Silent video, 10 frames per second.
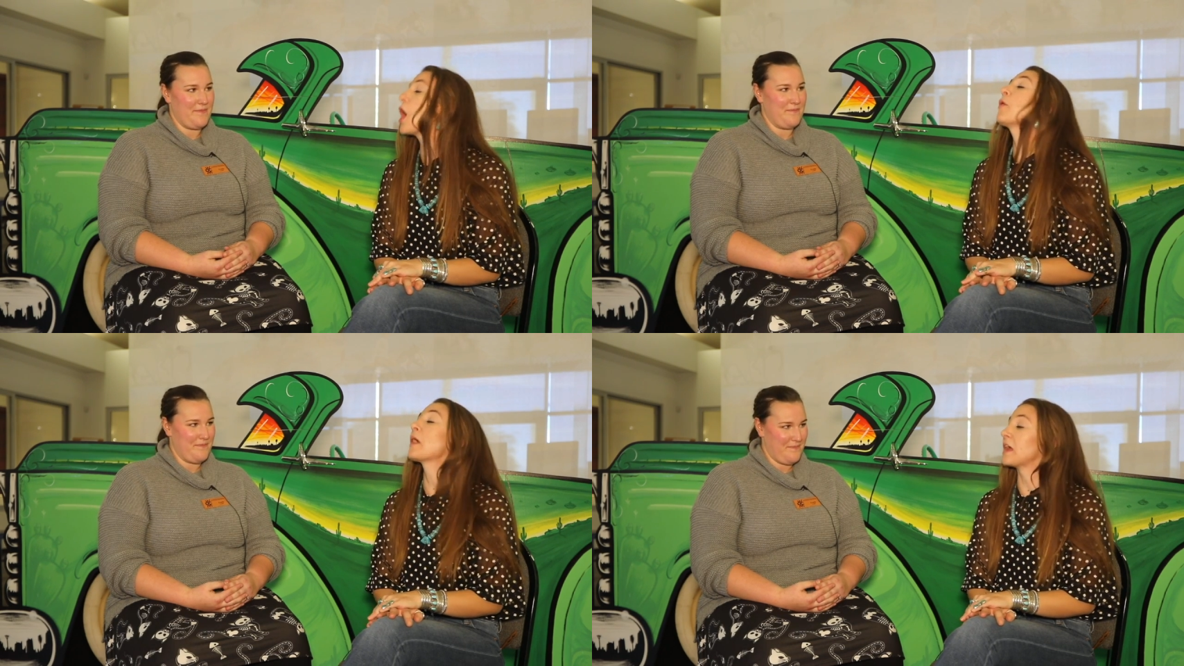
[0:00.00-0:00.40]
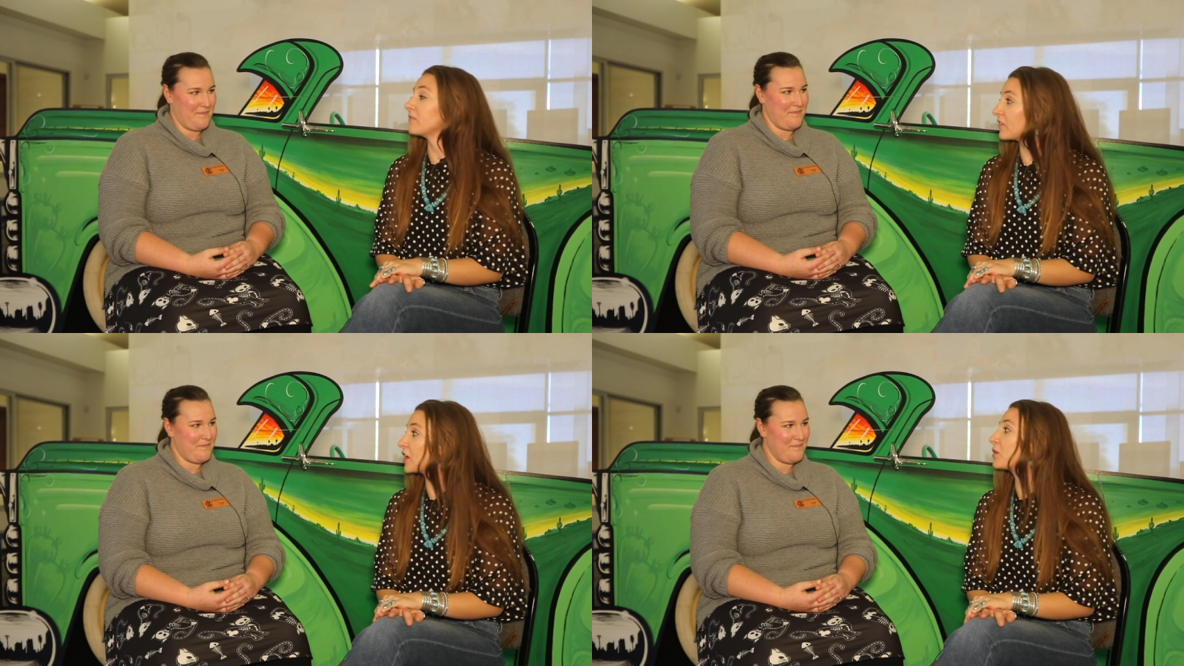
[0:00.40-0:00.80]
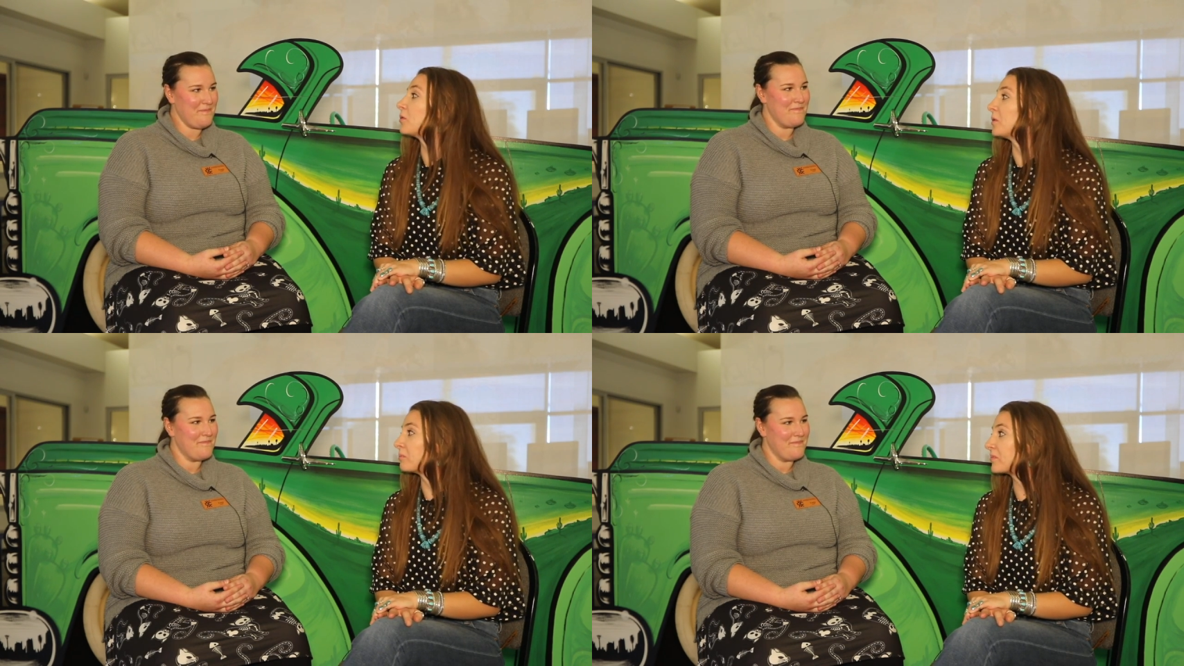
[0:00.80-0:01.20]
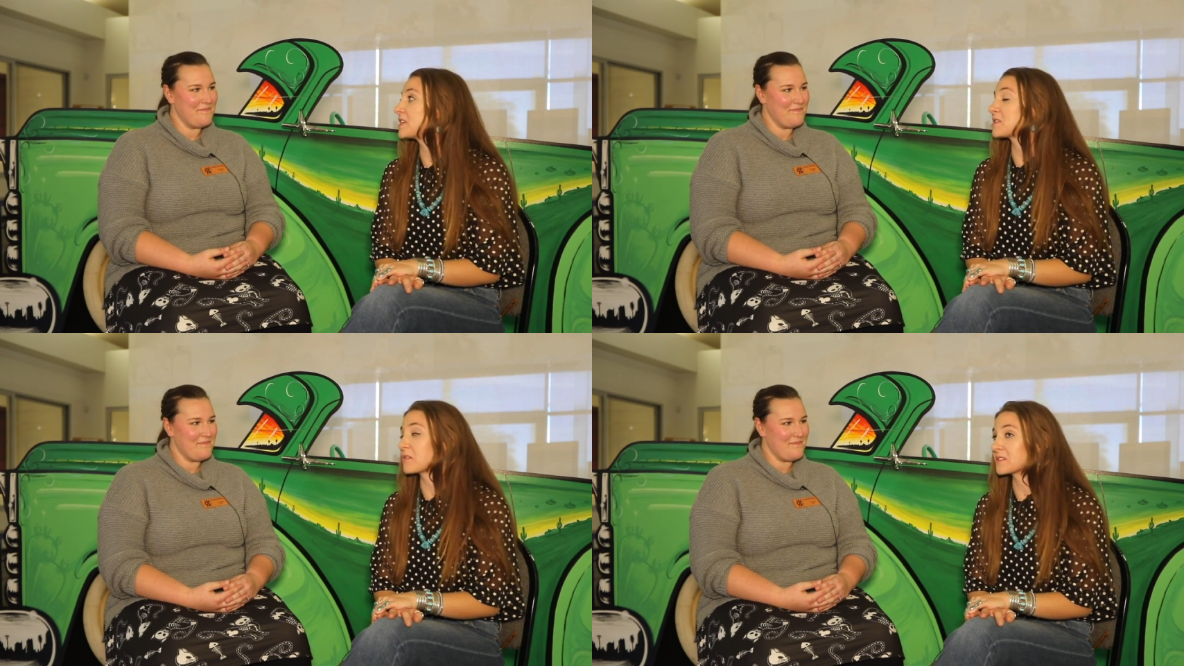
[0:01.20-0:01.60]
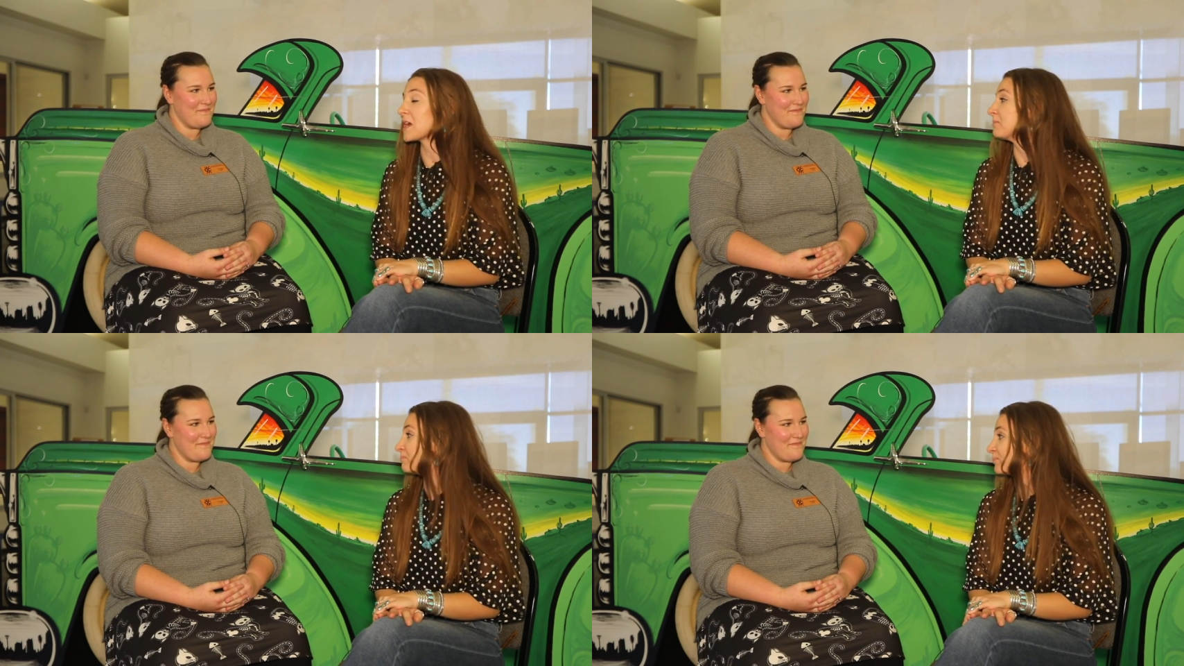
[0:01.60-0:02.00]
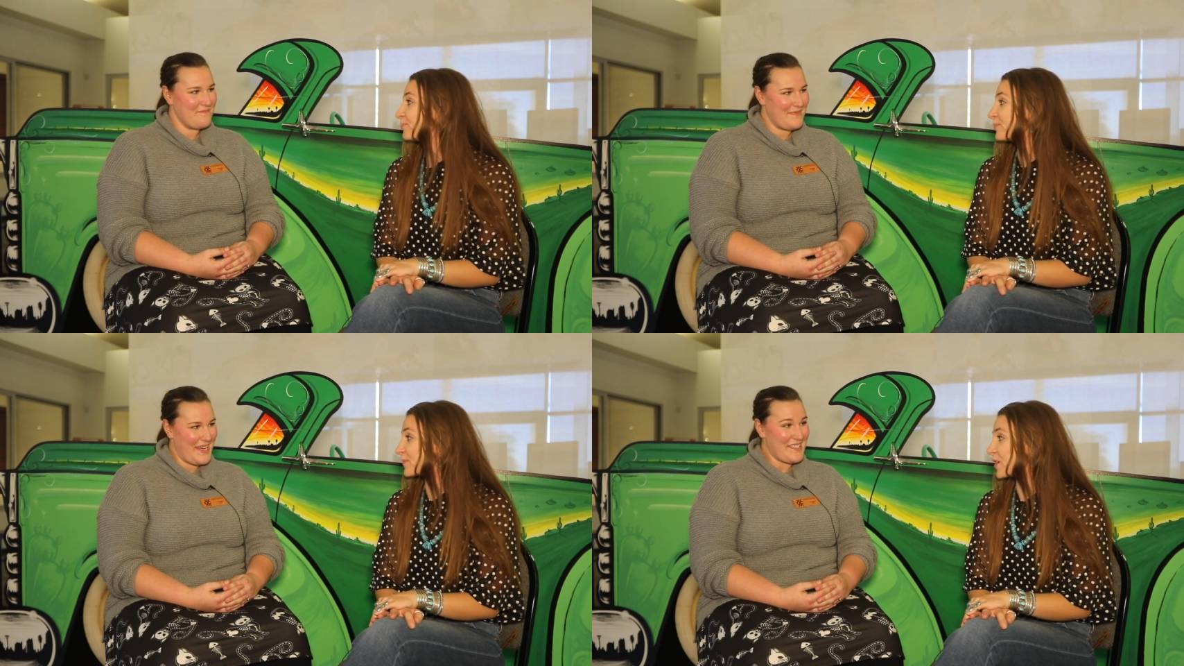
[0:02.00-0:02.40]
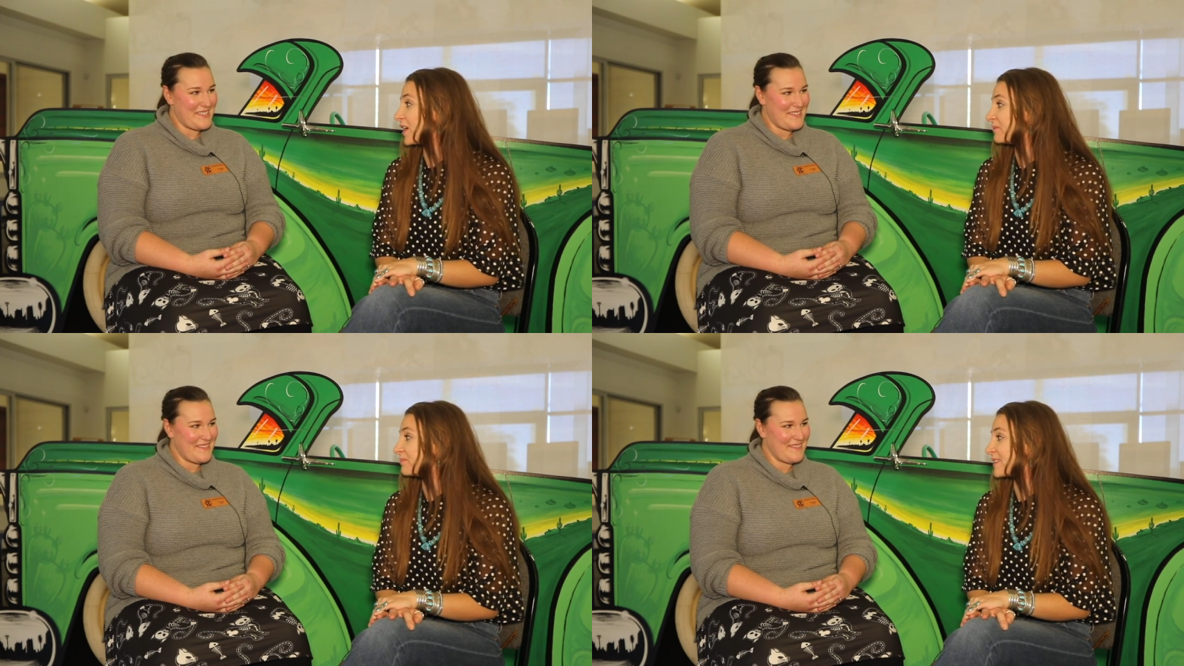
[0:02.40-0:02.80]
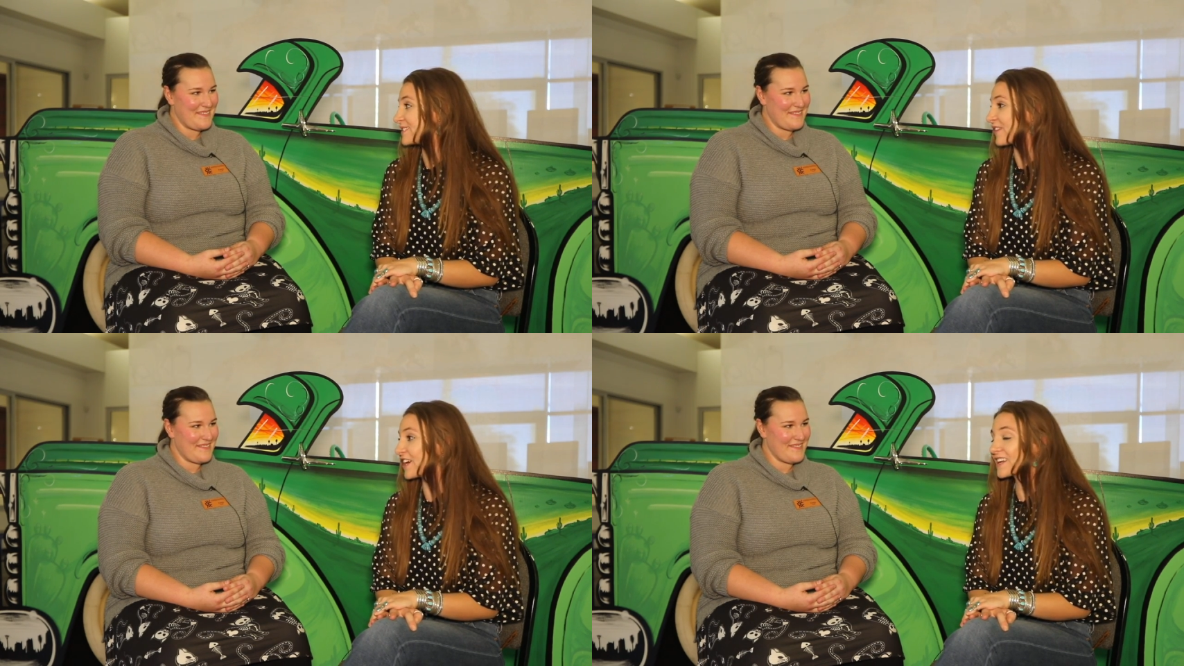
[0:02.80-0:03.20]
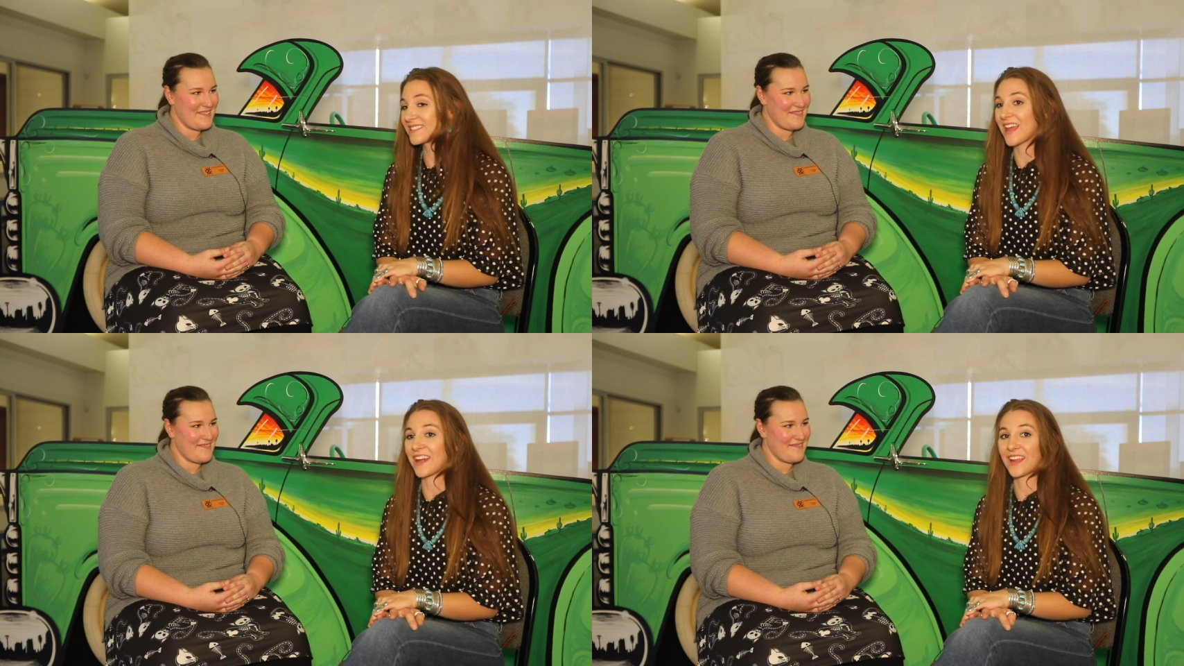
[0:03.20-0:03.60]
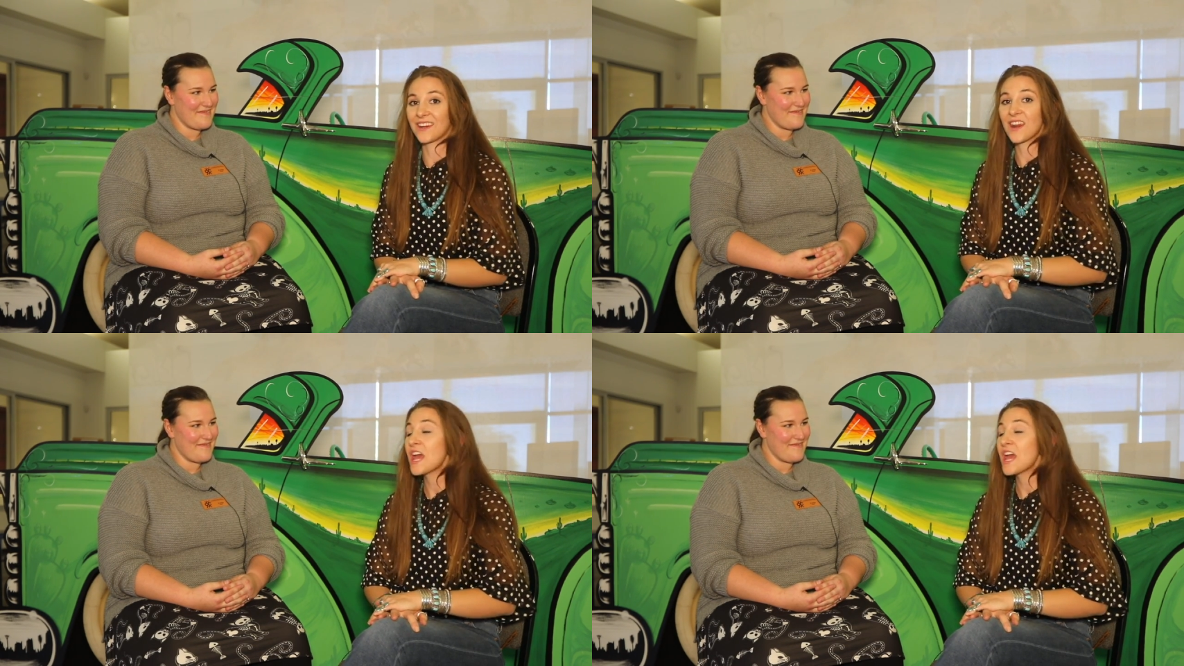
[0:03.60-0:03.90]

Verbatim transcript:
Speaker 1: Okay, very mm-hmm. cool. That's a long time. Yes. Good. That's very exciting.